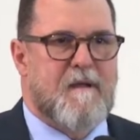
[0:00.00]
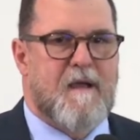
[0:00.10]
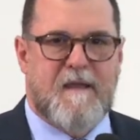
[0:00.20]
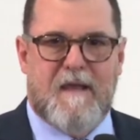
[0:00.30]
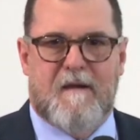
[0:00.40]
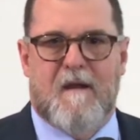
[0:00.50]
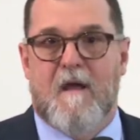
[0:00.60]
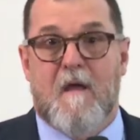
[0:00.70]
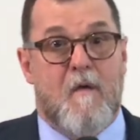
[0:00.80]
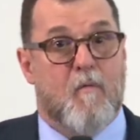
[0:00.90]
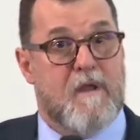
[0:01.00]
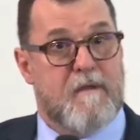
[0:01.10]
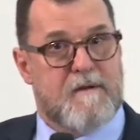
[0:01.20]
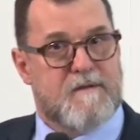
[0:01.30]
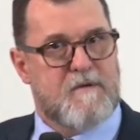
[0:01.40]
Again,
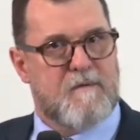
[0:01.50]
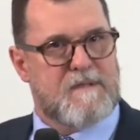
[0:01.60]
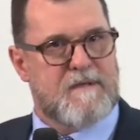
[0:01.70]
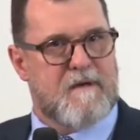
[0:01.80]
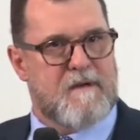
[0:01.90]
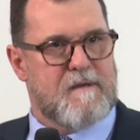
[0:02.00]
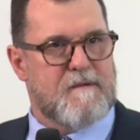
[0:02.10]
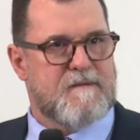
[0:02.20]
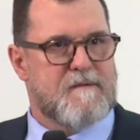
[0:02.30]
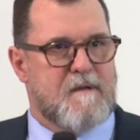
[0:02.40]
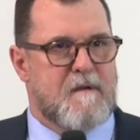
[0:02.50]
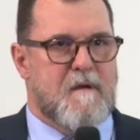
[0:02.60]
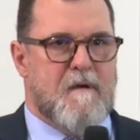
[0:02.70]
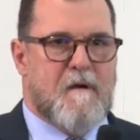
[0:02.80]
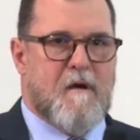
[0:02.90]
whether it's new materials
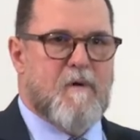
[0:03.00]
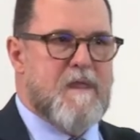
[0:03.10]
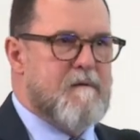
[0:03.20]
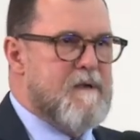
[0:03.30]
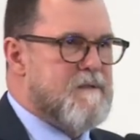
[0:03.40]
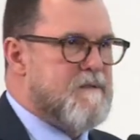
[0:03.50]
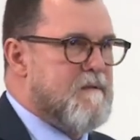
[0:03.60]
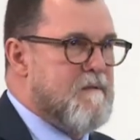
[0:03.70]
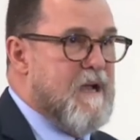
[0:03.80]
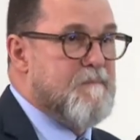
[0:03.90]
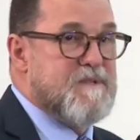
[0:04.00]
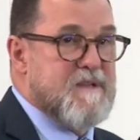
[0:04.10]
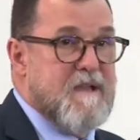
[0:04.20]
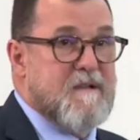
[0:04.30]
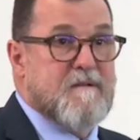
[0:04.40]
or whether it's
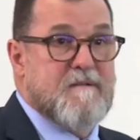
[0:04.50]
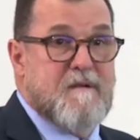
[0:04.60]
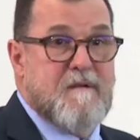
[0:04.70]
upcycled